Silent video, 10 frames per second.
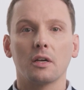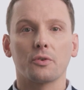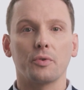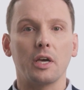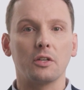
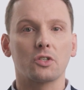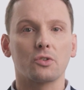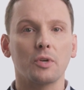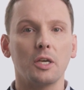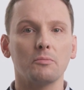create
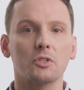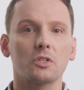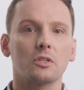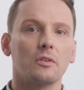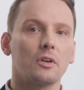
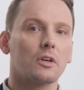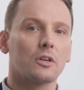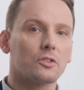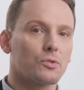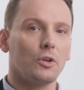streams,
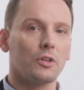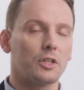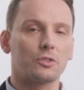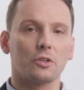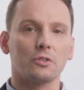control
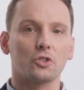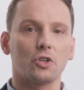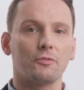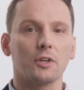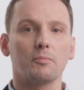internal
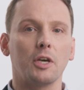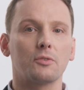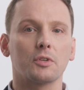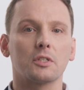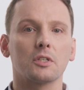shuffling
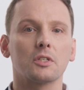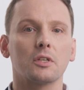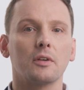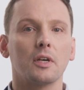matrices,